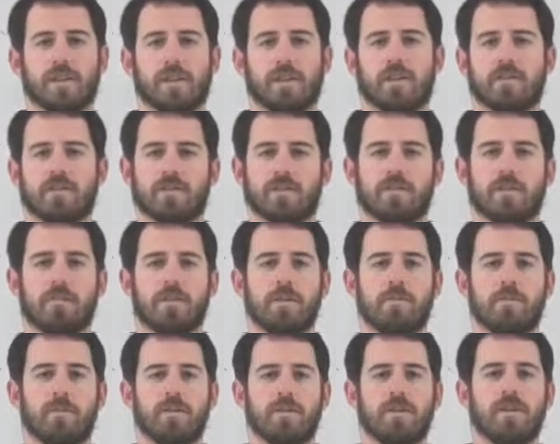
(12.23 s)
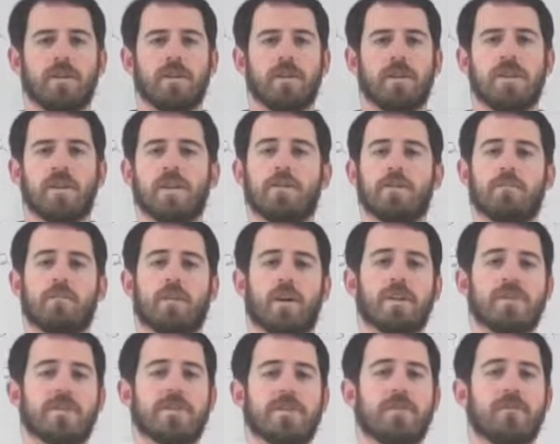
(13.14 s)
I know there's some people
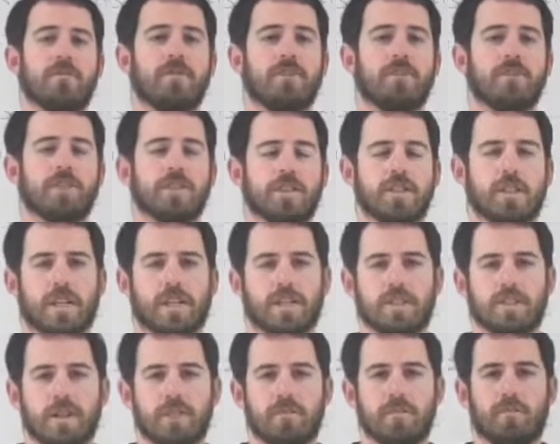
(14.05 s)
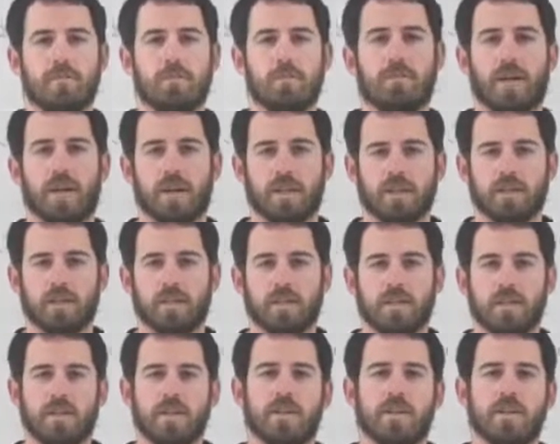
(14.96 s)
probably still finishing things up, but
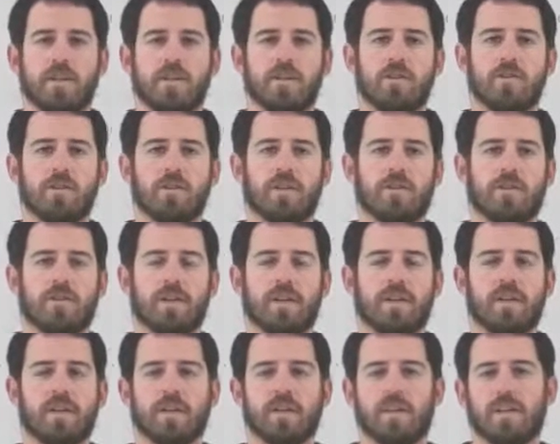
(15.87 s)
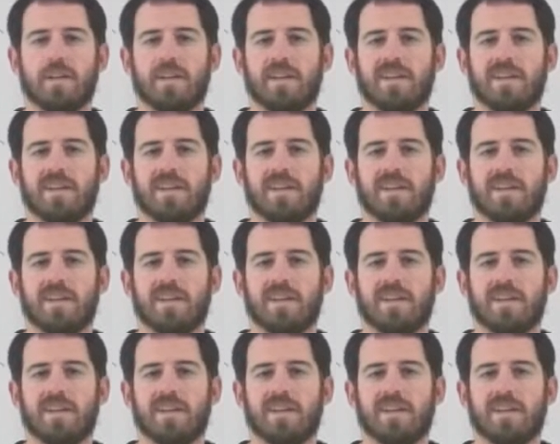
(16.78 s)
Unit 3,